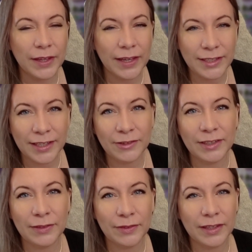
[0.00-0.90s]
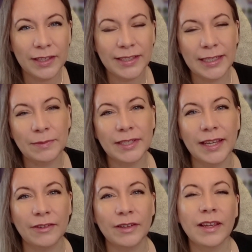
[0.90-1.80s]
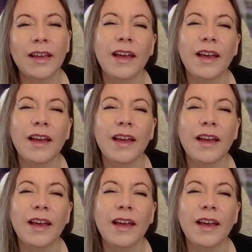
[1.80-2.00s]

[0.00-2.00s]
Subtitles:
I genuinely feel that deep down